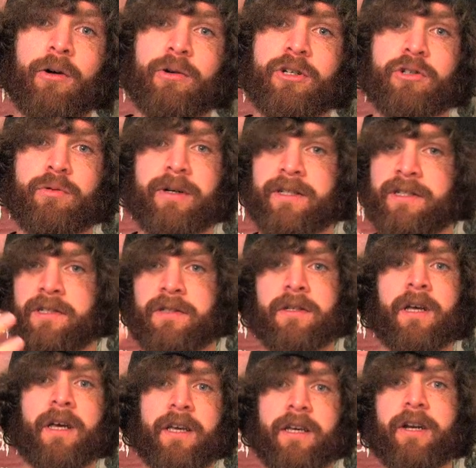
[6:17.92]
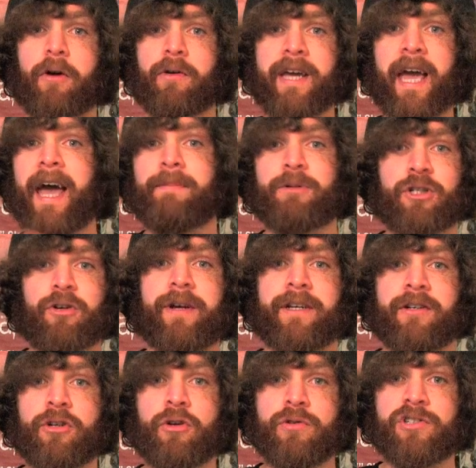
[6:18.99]
which was,
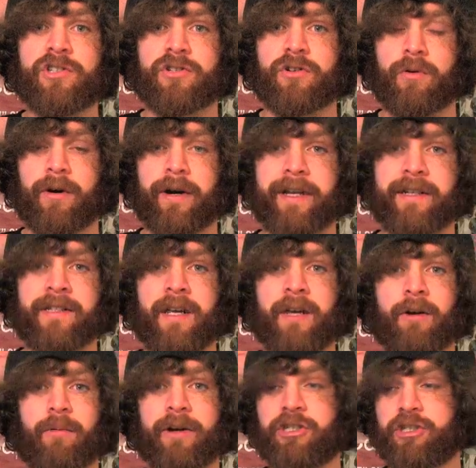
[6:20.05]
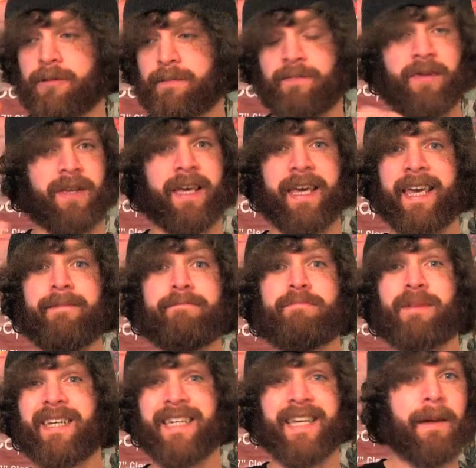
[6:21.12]
capturing news stories, which he
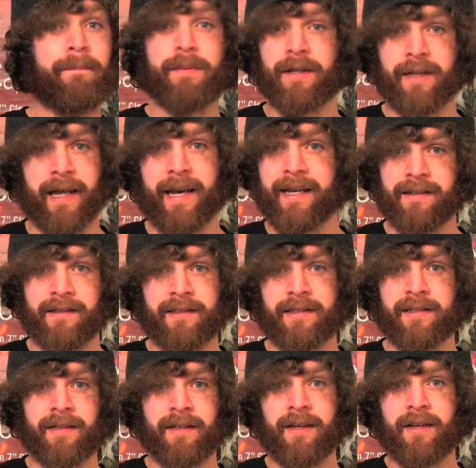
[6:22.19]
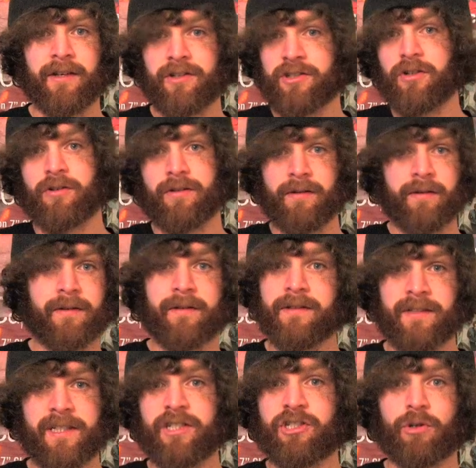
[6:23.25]
manipulates certain
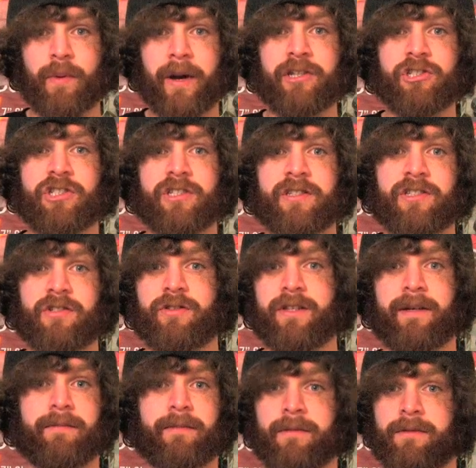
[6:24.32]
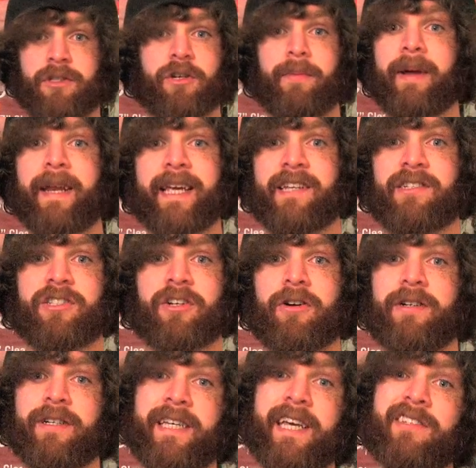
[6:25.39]
situations so that somebody gets
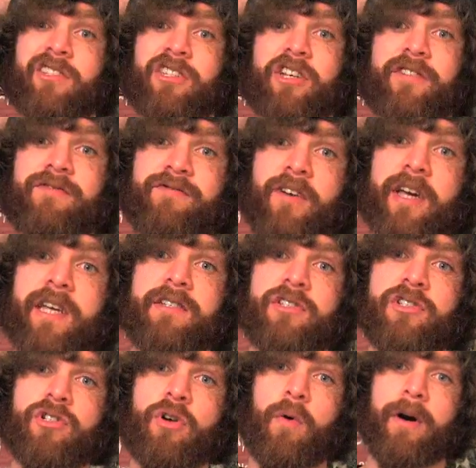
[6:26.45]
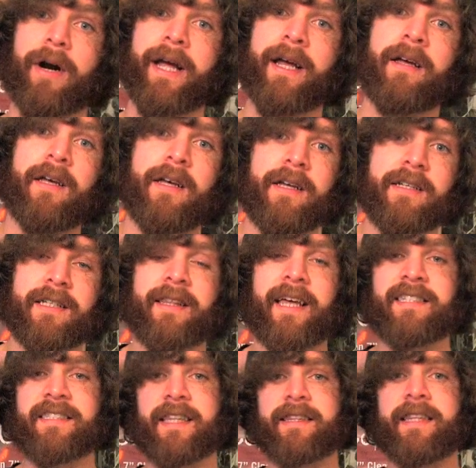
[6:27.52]
hurt and he has a good fucking story. See,
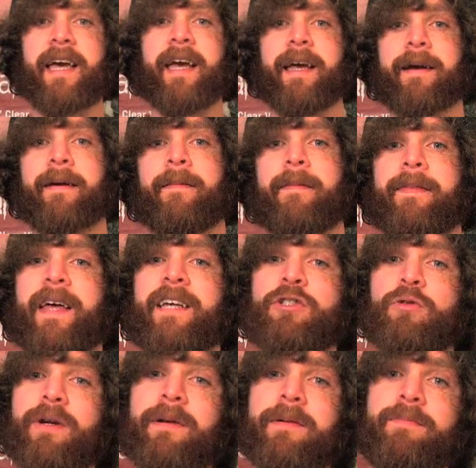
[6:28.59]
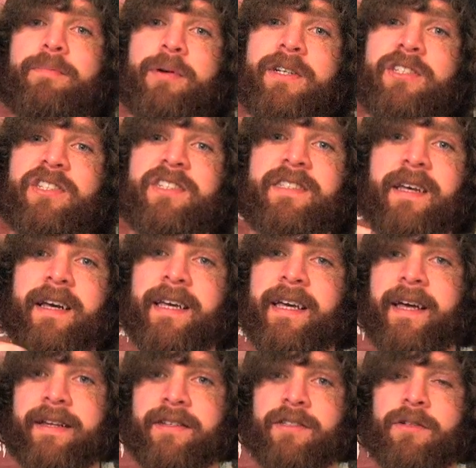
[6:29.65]
that's the thing. That's what it preaches
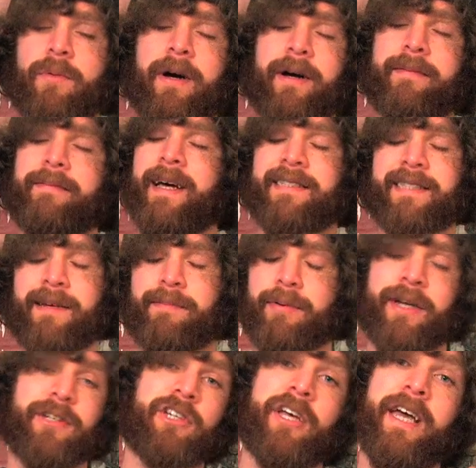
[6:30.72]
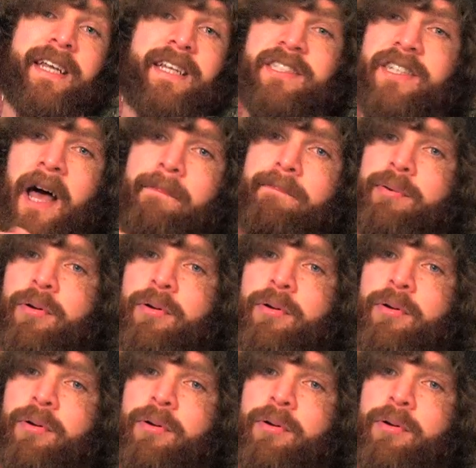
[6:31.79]
against. Well, I say preach. It does not